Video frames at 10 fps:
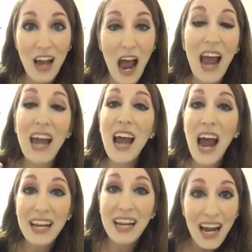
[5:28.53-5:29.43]
I,
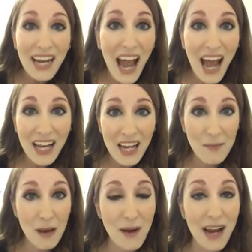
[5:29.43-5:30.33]
I kind of had it in
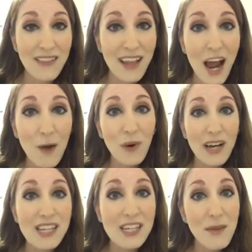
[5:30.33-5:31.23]
my mind that I
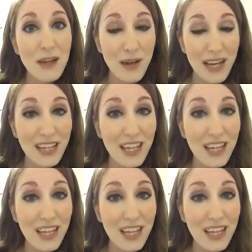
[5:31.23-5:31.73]
wanted to make money.